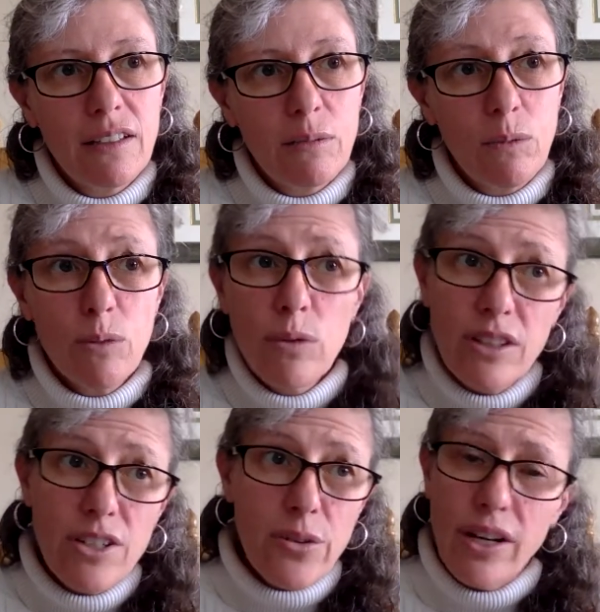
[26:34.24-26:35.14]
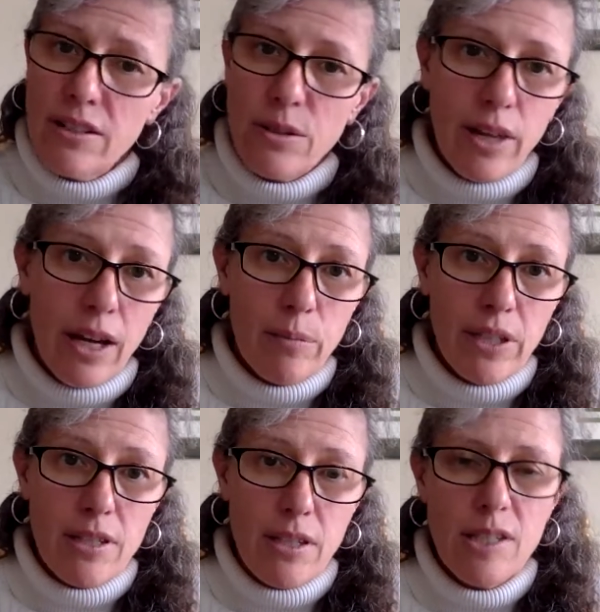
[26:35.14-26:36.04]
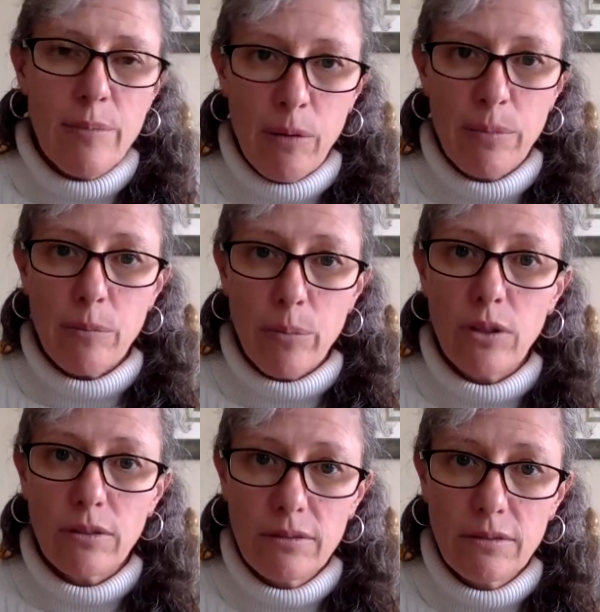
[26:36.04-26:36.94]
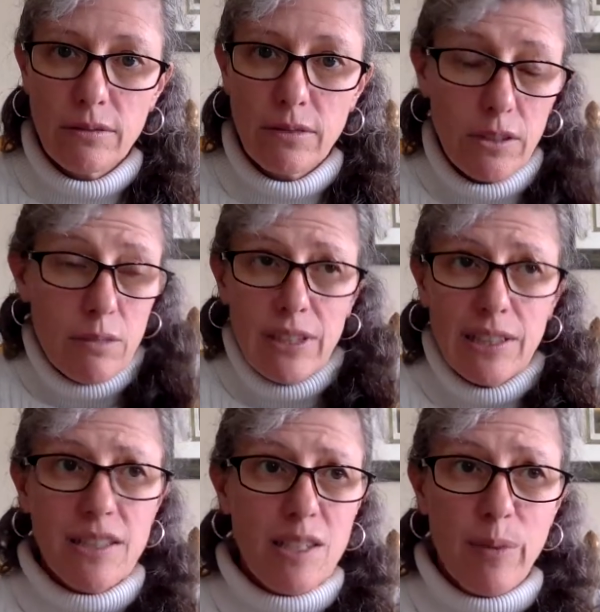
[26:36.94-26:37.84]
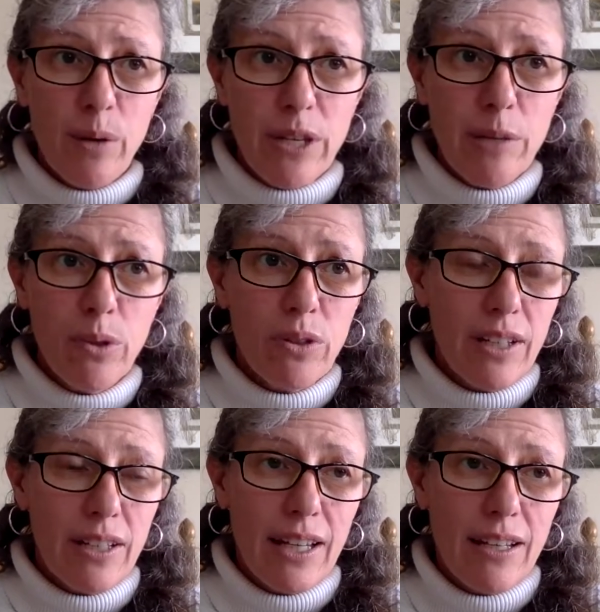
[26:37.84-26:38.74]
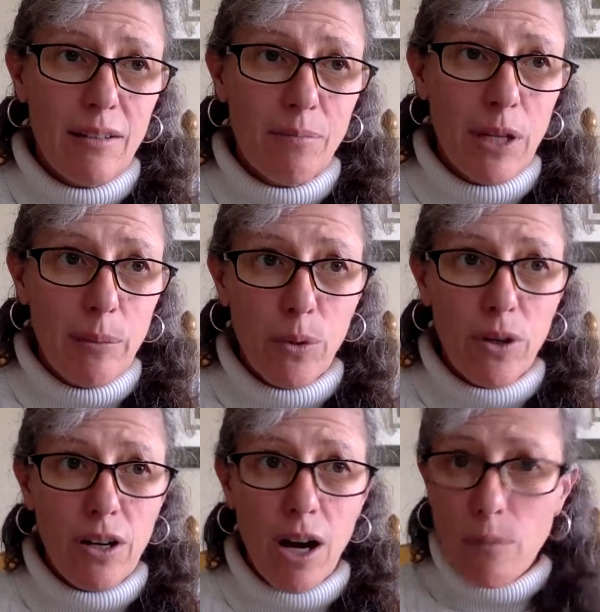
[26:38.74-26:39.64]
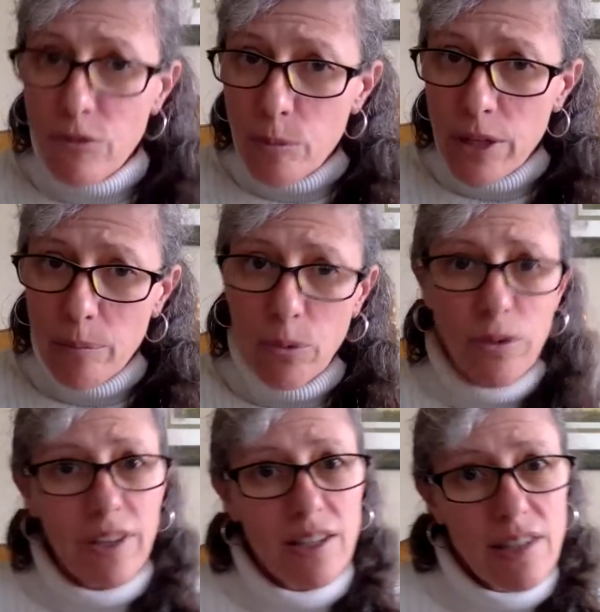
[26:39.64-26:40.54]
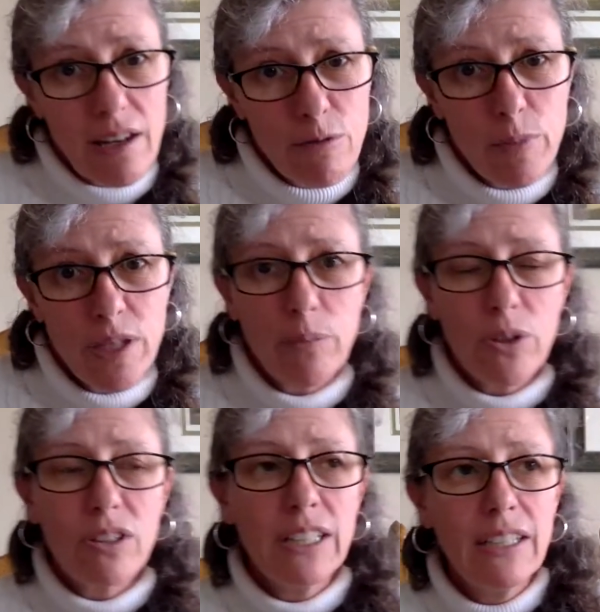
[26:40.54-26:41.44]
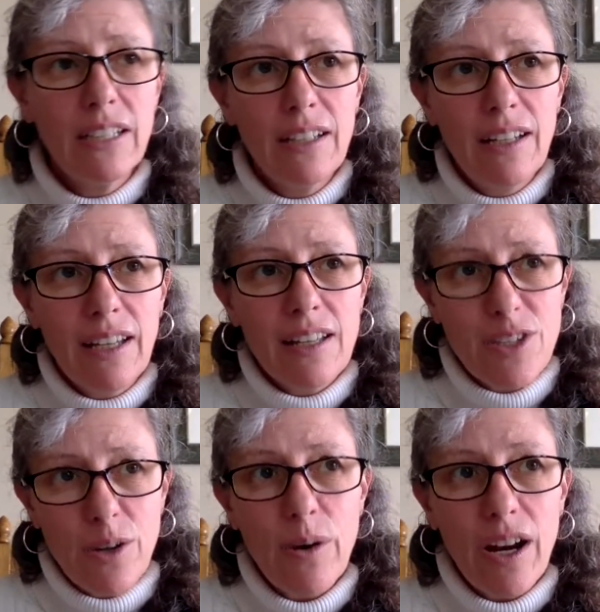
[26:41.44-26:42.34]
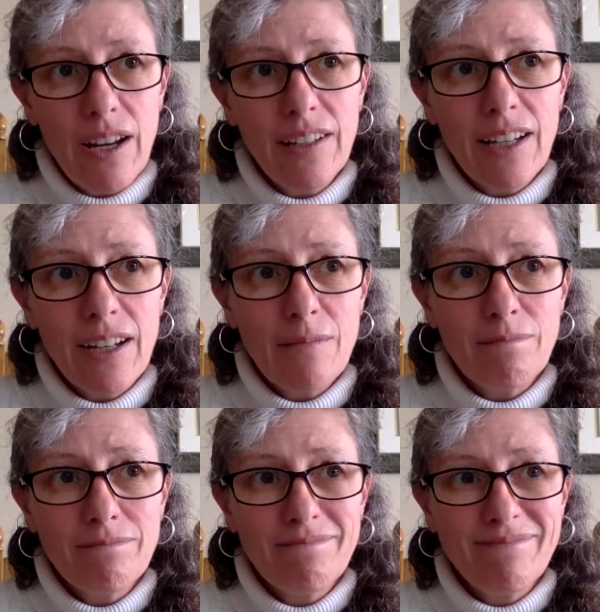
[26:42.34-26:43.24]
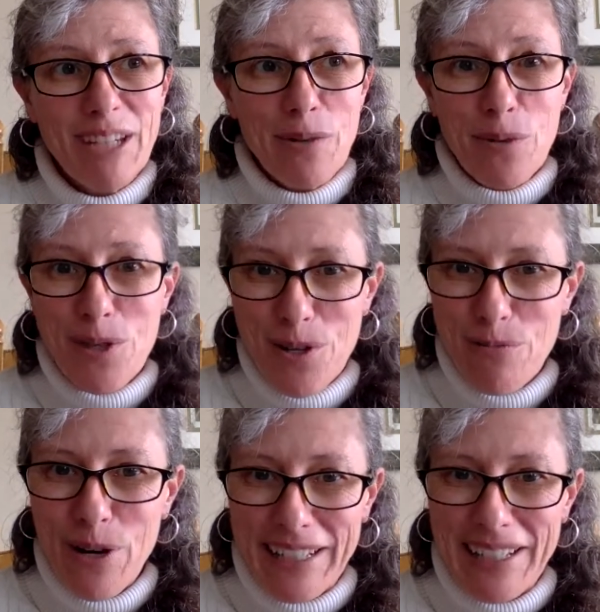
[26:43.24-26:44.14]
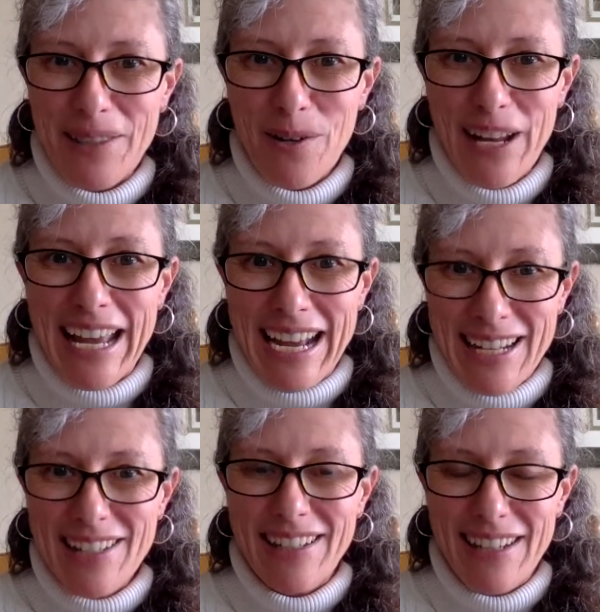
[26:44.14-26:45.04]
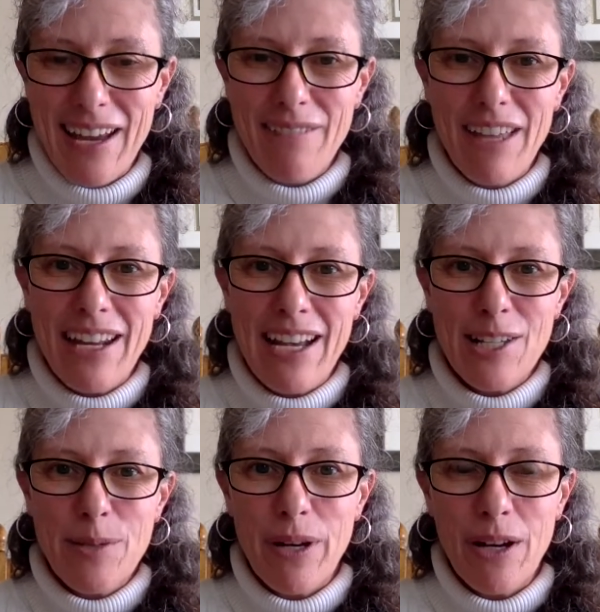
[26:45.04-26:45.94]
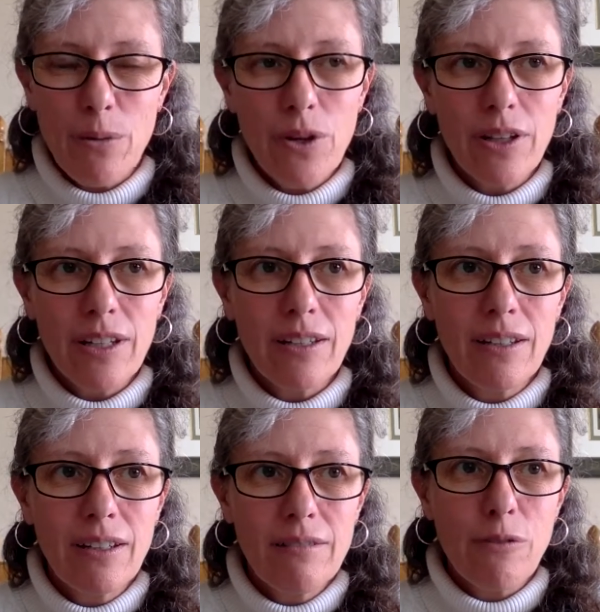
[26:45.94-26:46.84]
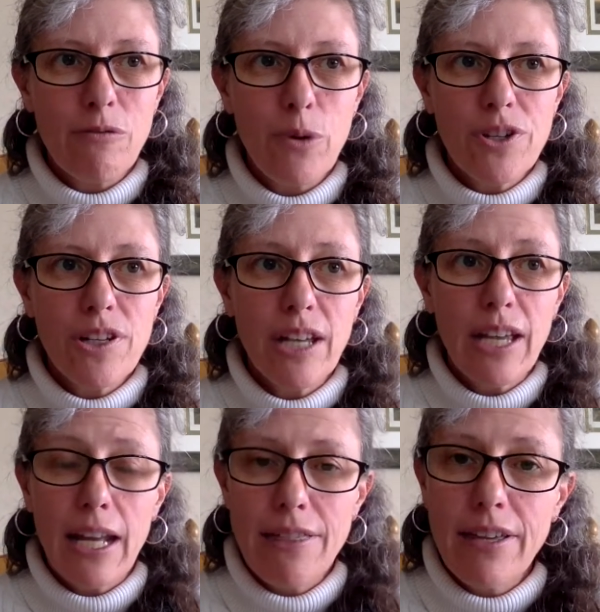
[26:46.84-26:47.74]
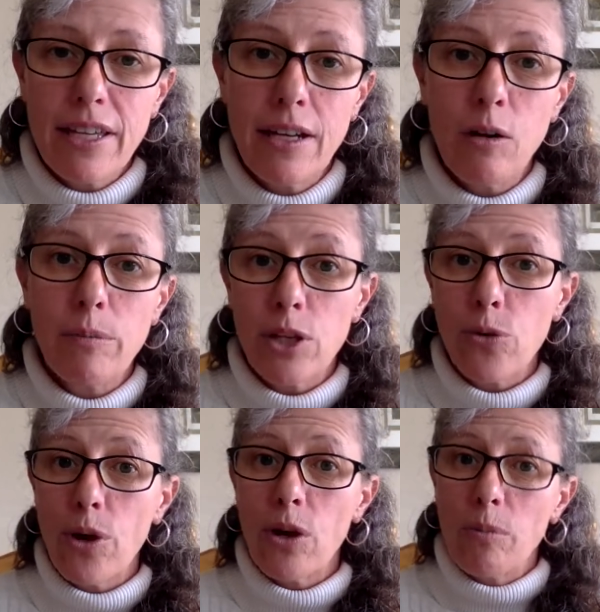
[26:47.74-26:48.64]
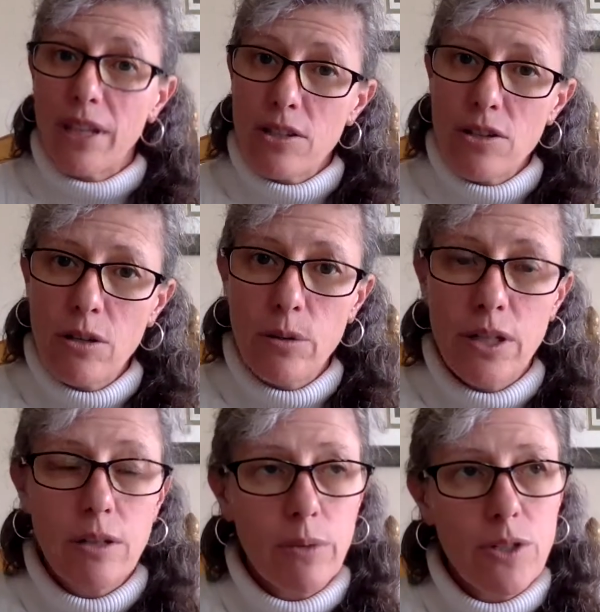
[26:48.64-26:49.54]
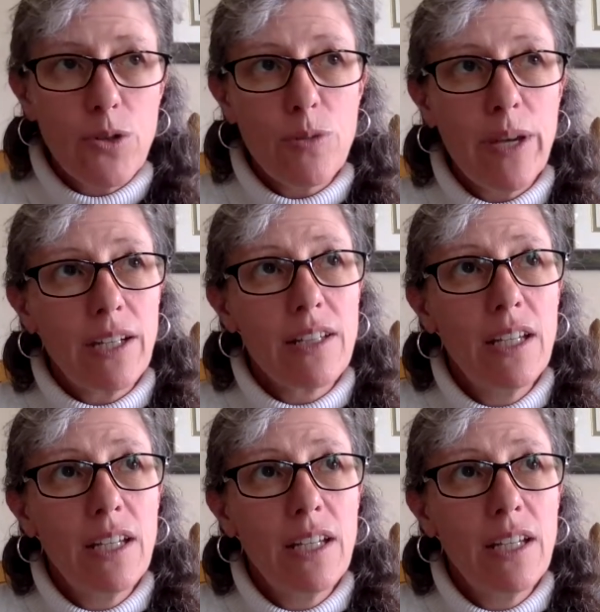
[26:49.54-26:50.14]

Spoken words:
really try to do that because it is about people. Ultimately, it's about people, and people come for people, they stay for people. And so it was nerve-wracking though to have that ask, but I really feel fortunate. And I think it helped me grow because in retrospect,